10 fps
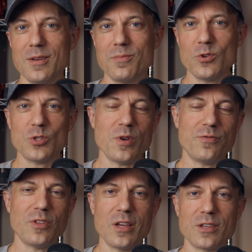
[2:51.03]
Most of my
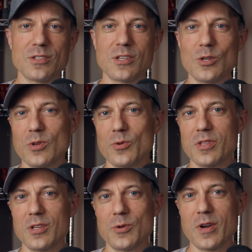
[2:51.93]
flying is going to be
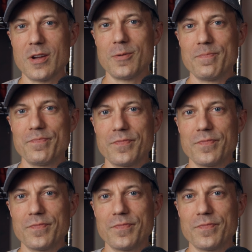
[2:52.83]
within a mile.